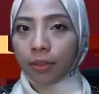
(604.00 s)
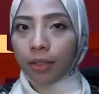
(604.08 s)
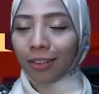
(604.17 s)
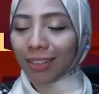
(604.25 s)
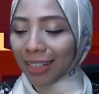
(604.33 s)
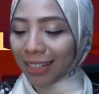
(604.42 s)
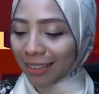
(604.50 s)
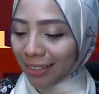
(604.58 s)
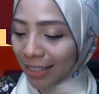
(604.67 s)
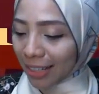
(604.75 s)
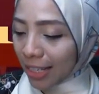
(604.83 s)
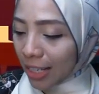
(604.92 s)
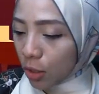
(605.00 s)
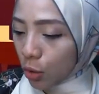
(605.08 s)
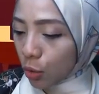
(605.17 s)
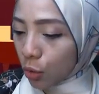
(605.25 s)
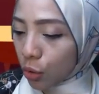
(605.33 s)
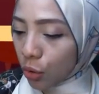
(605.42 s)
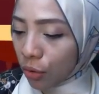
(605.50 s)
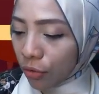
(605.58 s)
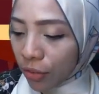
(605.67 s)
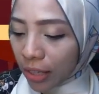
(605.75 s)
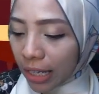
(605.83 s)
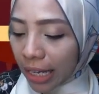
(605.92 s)
Alright, so don't
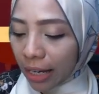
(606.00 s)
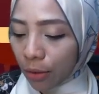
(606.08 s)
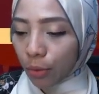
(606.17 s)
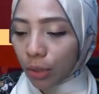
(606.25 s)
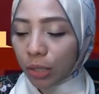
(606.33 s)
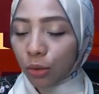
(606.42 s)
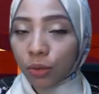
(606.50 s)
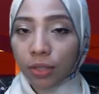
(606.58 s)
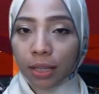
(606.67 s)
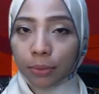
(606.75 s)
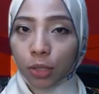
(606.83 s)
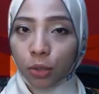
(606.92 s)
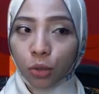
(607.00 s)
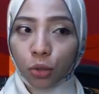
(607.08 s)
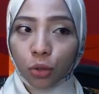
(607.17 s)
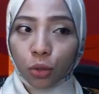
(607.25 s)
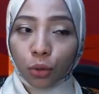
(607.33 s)
forget, once you substitute,